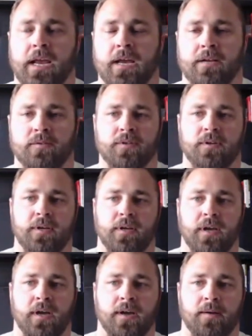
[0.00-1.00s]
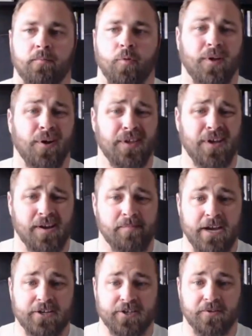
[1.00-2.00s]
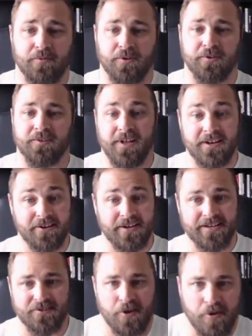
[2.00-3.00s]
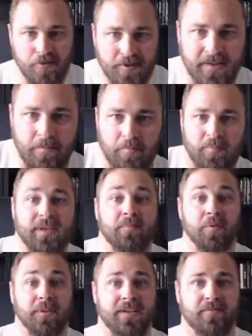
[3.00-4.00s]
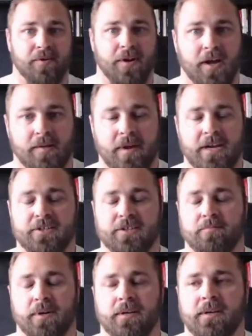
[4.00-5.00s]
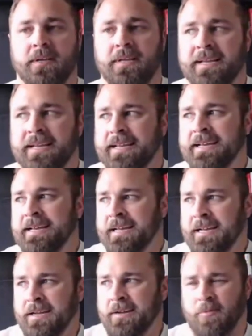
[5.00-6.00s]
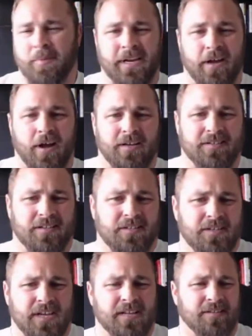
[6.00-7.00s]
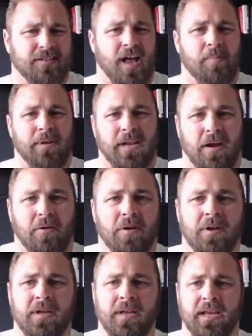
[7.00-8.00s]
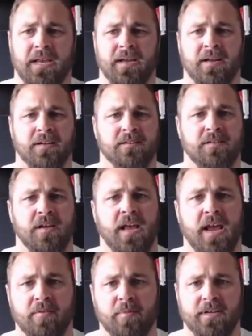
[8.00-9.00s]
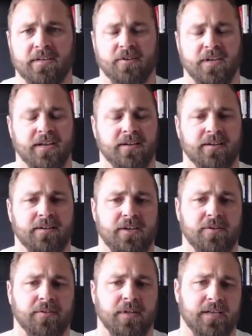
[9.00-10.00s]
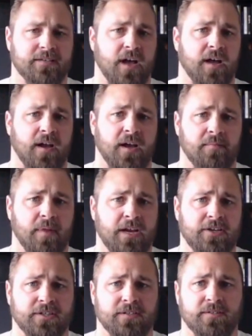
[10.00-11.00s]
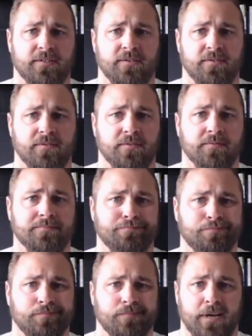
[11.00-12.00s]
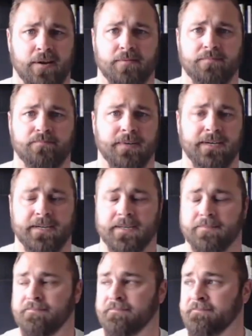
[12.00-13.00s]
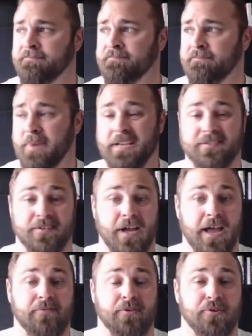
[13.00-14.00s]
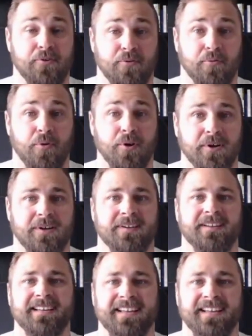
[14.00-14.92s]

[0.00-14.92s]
and um, with all the automation in the world and a lot of you guys know that i'm a big believer in automation but for being honest it's just getting sloppy now and everybody's looking to utilize automation to you know um, basically not have to do the work.